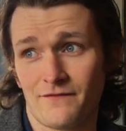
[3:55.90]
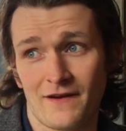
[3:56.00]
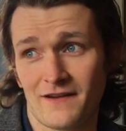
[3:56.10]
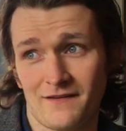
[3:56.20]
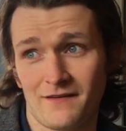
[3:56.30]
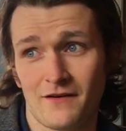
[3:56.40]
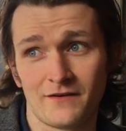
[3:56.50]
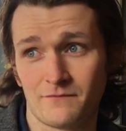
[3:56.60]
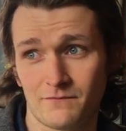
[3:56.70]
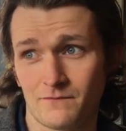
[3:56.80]
fella that
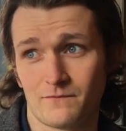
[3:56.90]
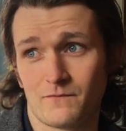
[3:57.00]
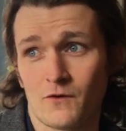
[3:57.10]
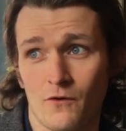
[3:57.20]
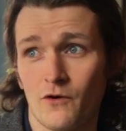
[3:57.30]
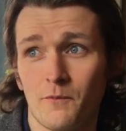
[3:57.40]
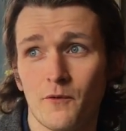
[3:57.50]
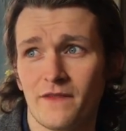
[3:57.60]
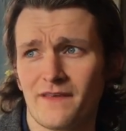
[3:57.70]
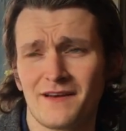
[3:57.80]
I'd grown up
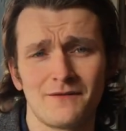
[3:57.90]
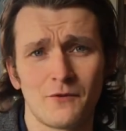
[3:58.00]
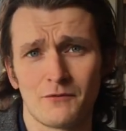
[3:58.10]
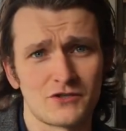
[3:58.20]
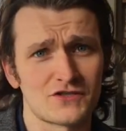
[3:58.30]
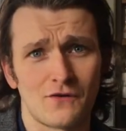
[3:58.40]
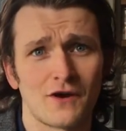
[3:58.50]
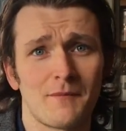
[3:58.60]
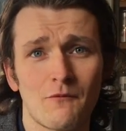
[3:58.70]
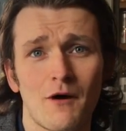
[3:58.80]
with, and we were just
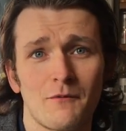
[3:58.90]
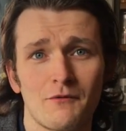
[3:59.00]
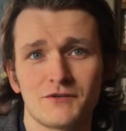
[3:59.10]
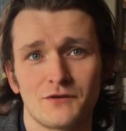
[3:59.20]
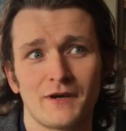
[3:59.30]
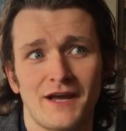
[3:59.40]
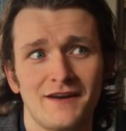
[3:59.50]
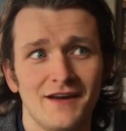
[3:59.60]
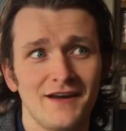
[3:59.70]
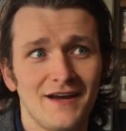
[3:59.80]
talking about what we were doing. And